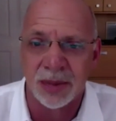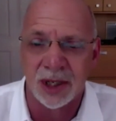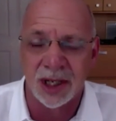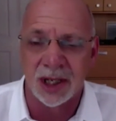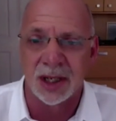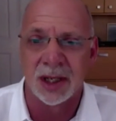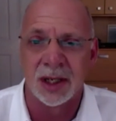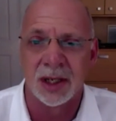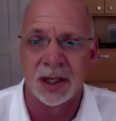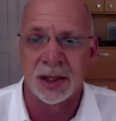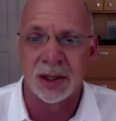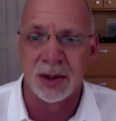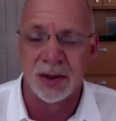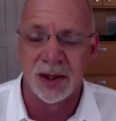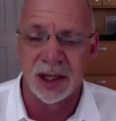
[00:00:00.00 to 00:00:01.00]
But
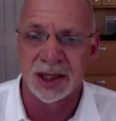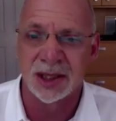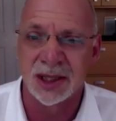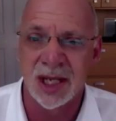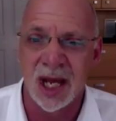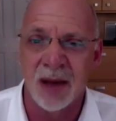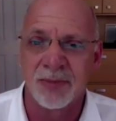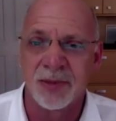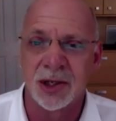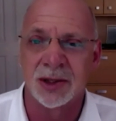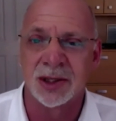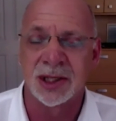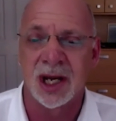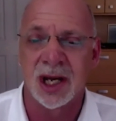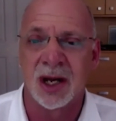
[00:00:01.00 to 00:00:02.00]
to accept
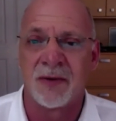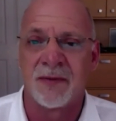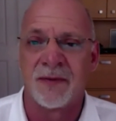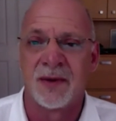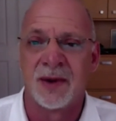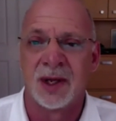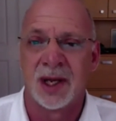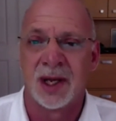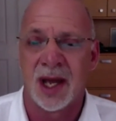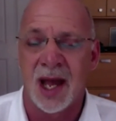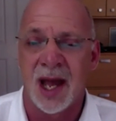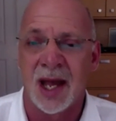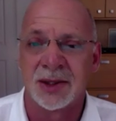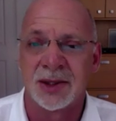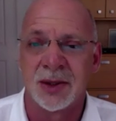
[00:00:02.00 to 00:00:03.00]
yourself
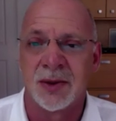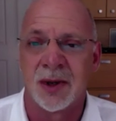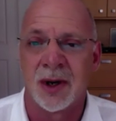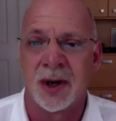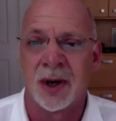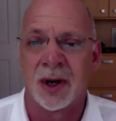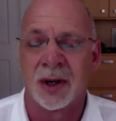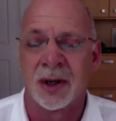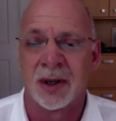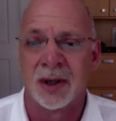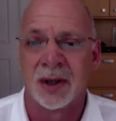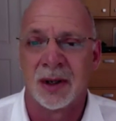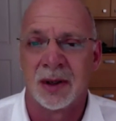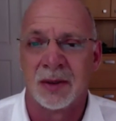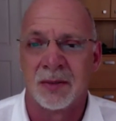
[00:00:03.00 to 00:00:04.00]
as you
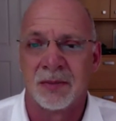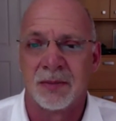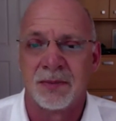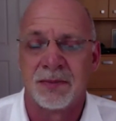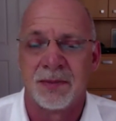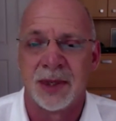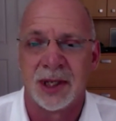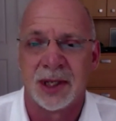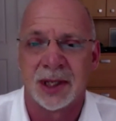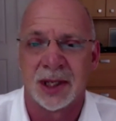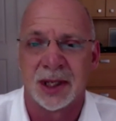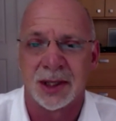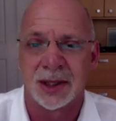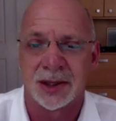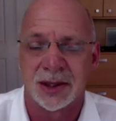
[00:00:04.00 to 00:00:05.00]
are,
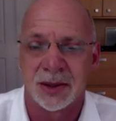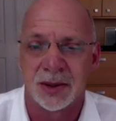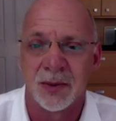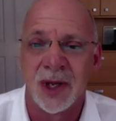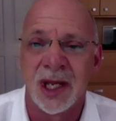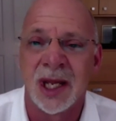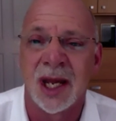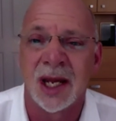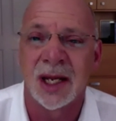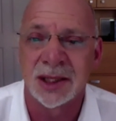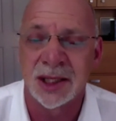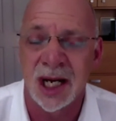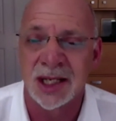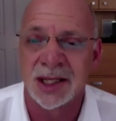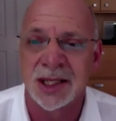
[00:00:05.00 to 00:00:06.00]
because we
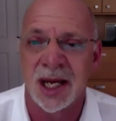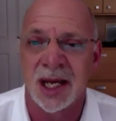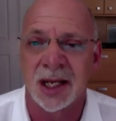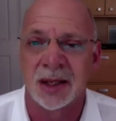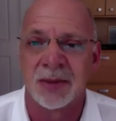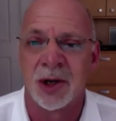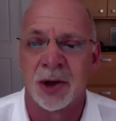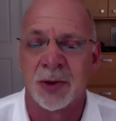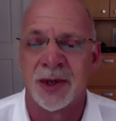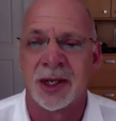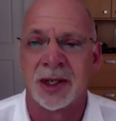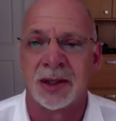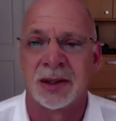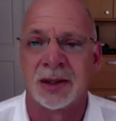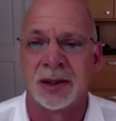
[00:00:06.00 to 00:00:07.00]
can't change that in the
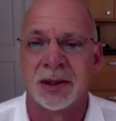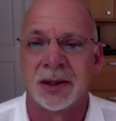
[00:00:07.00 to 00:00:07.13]
moment,